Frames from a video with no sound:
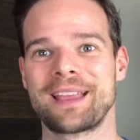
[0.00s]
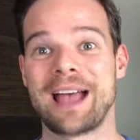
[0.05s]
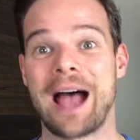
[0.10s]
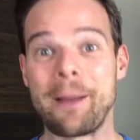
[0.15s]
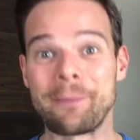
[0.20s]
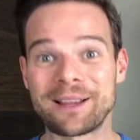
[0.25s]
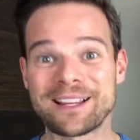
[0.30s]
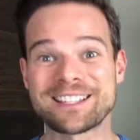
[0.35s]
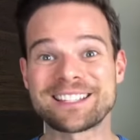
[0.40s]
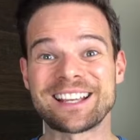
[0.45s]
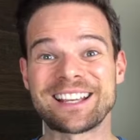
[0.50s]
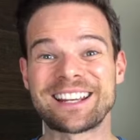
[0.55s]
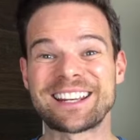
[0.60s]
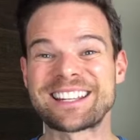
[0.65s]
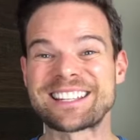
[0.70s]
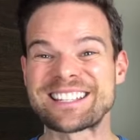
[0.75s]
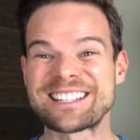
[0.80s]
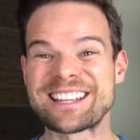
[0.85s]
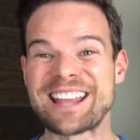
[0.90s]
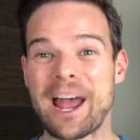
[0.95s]
I'm excited
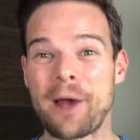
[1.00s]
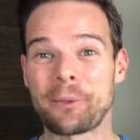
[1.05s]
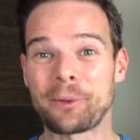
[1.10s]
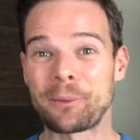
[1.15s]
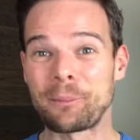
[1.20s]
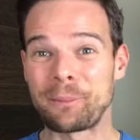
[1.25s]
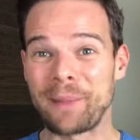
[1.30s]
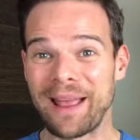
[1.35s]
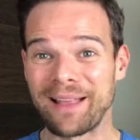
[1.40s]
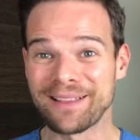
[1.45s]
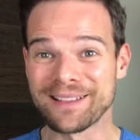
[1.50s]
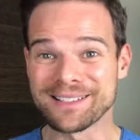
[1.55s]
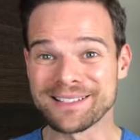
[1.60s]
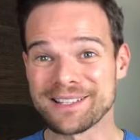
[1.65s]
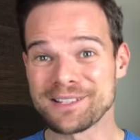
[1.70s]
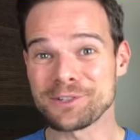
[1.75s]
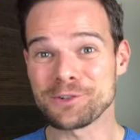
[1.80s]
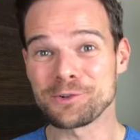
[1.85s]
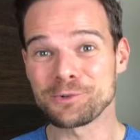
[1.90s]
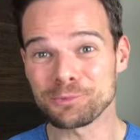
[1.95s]
to see how their
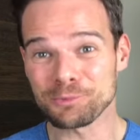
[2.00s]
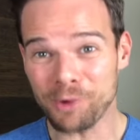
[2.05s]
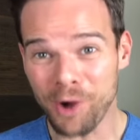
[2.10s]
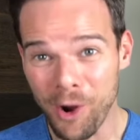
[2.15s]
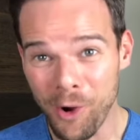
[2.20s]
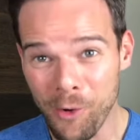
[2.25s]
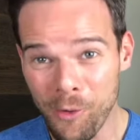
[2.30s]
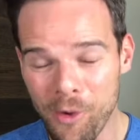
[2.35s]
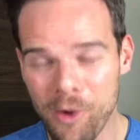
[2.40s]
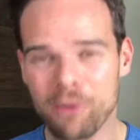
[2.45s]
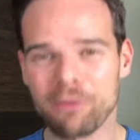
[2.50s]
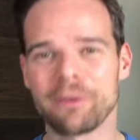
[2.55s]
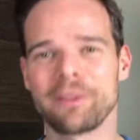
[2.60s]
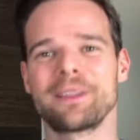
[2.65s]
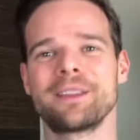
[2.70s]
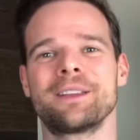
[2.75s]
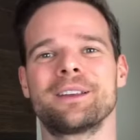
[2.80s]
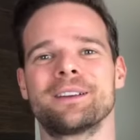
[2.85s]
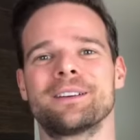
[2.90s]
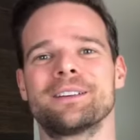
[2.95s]
balances grow over
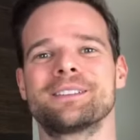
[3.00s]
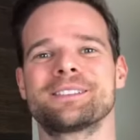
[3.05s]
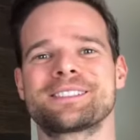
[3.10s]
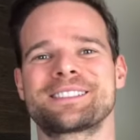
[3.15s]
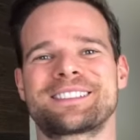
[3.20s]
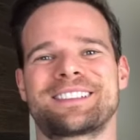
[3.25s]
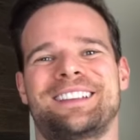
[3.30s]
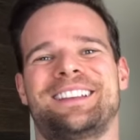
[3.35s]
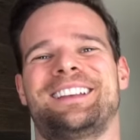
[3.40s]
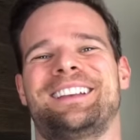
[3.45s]
the years.